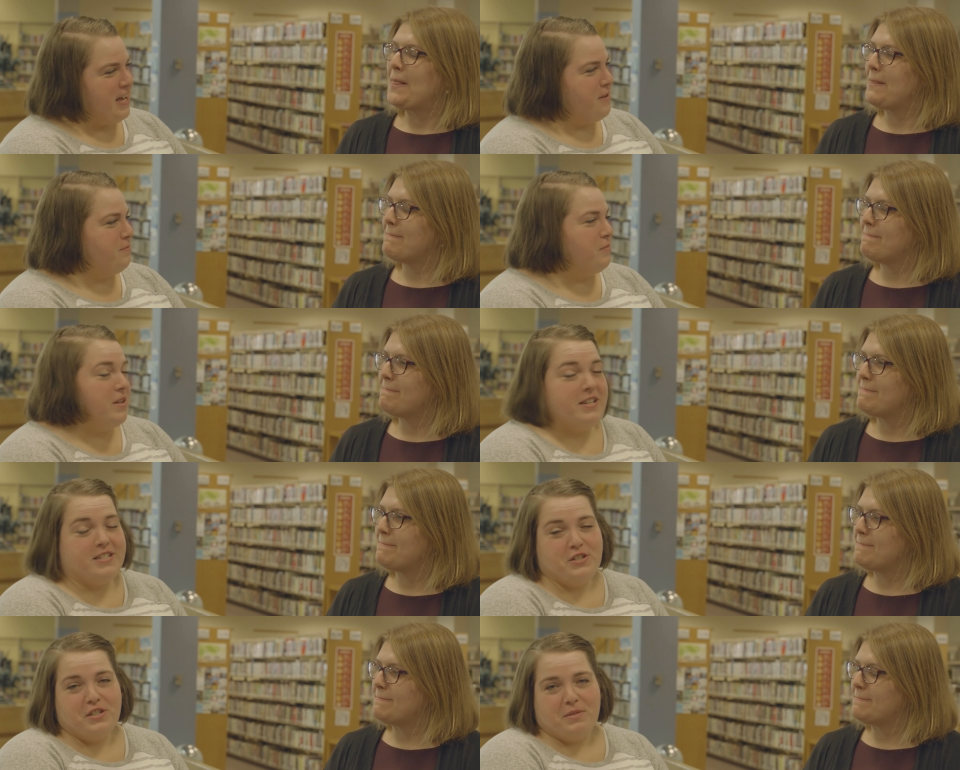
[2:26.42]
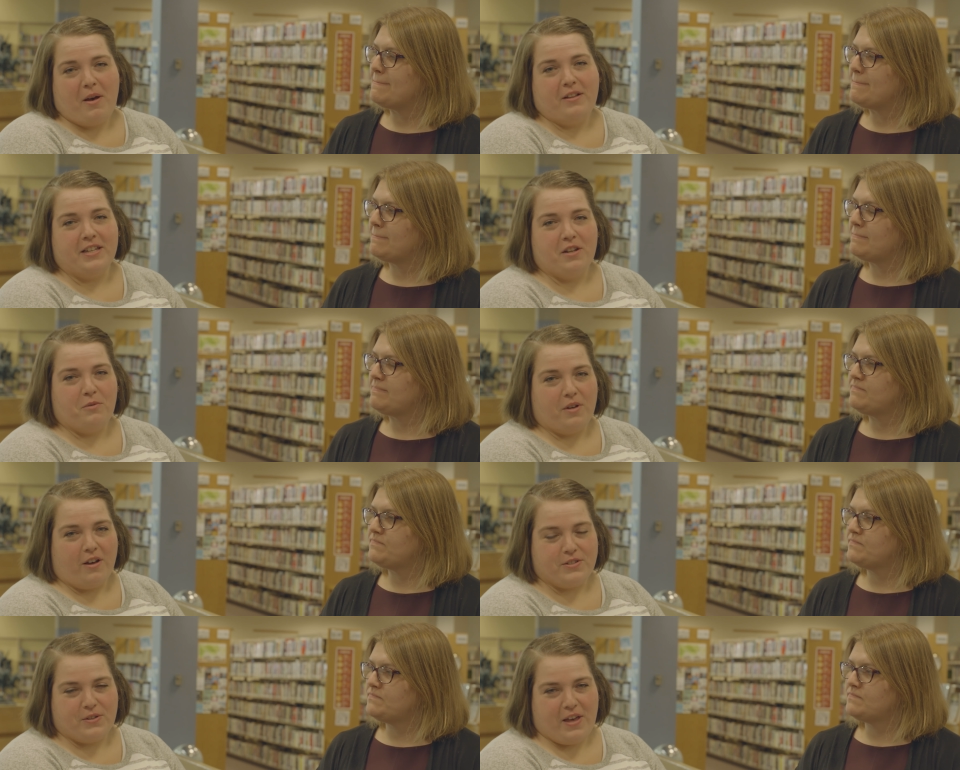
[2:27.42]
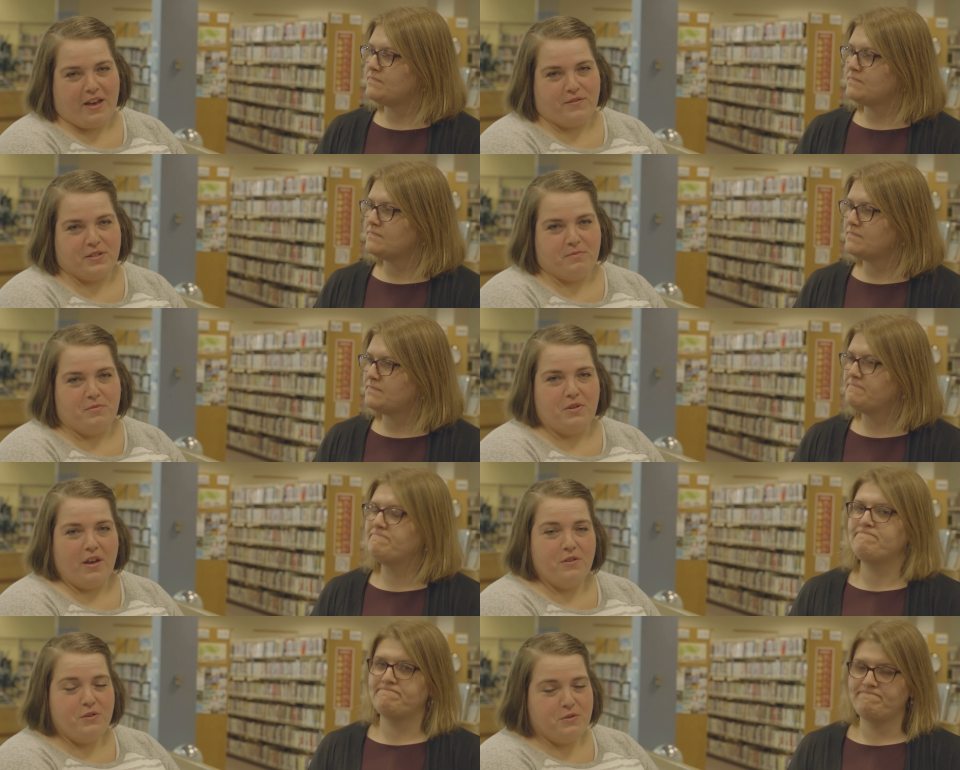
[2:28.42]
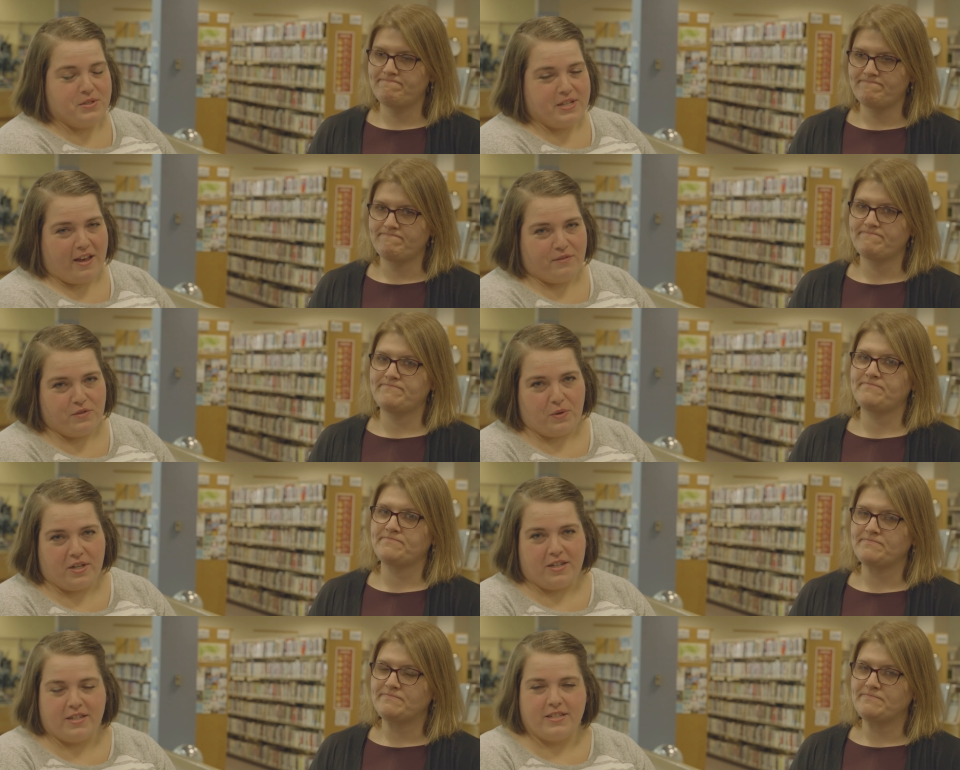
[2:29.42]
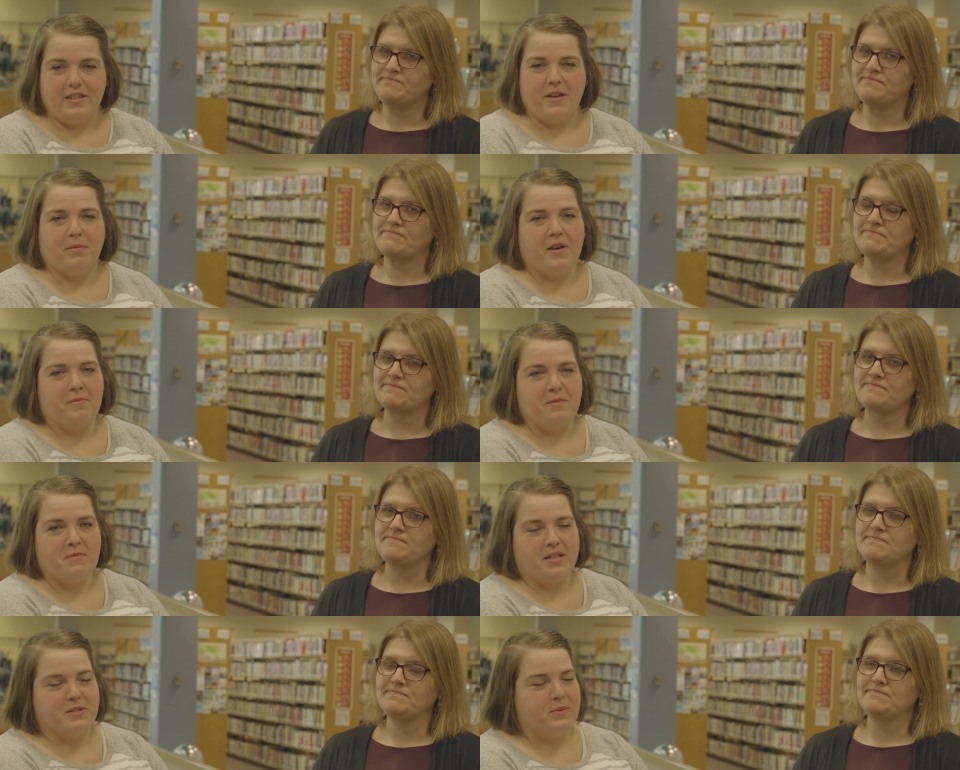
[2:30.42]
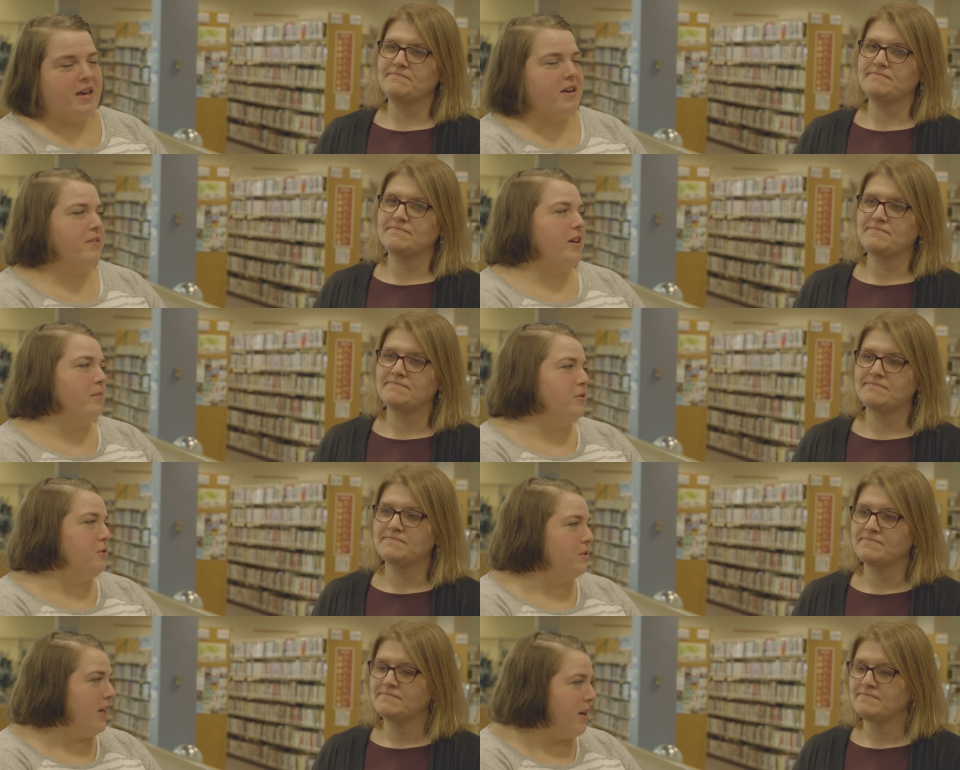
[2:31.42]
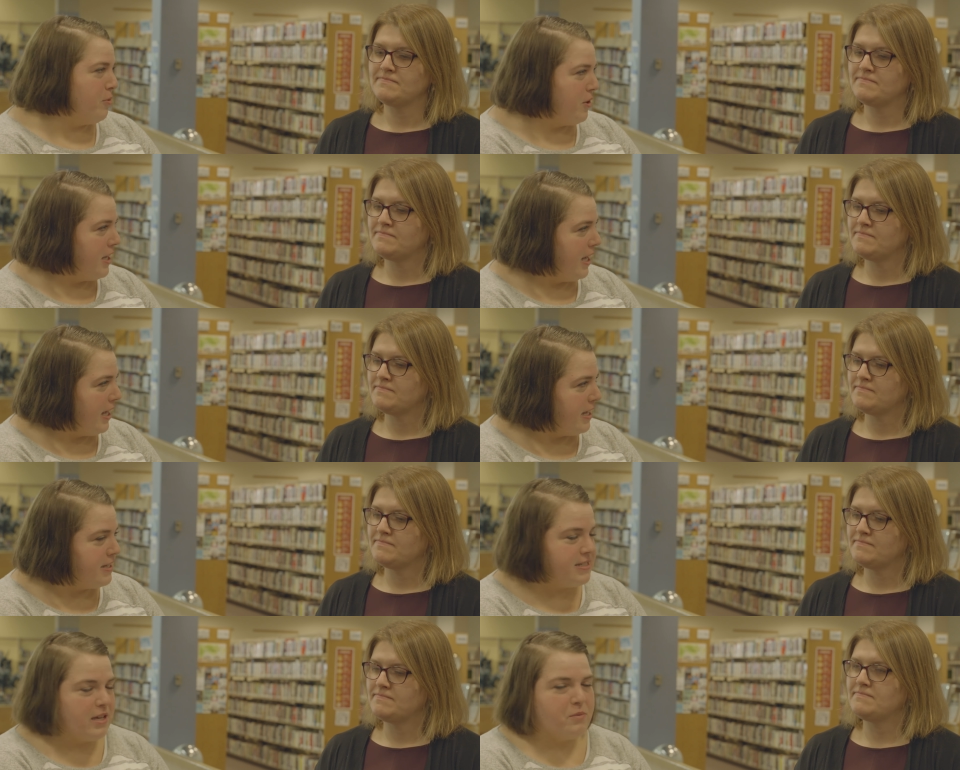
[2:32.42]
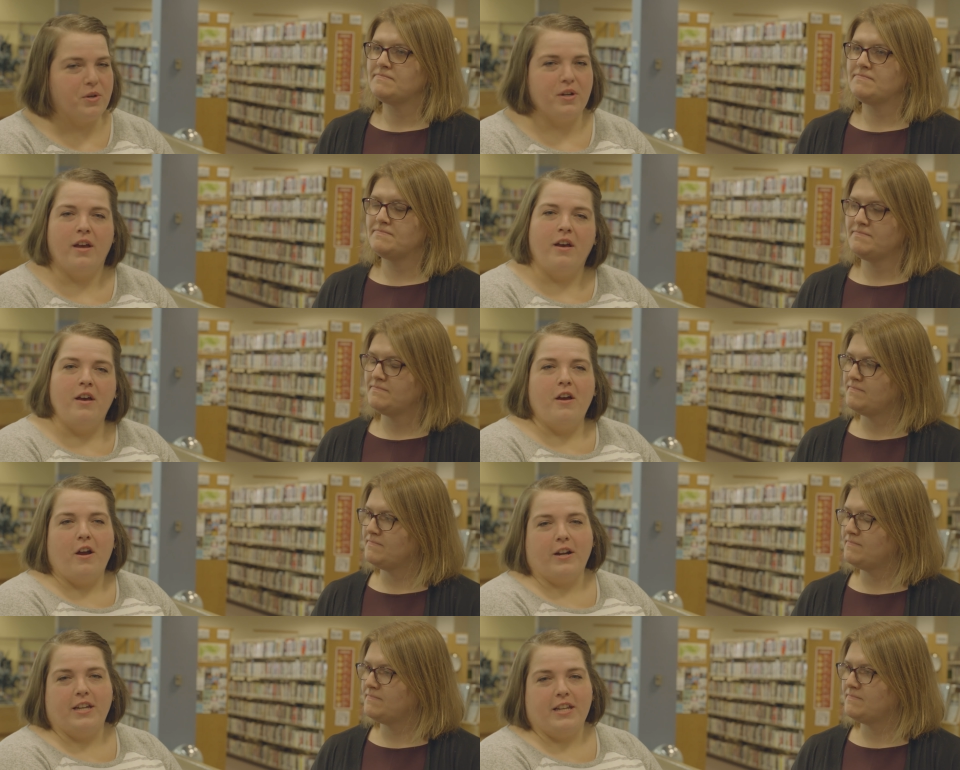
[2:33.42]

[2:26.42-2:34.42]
Speaker 1: Um, in addition to Paulina, we'll also have some other mm-hmm. new staff joining us in the upcoming months. We have a couple new library aides that we mm-hmm. are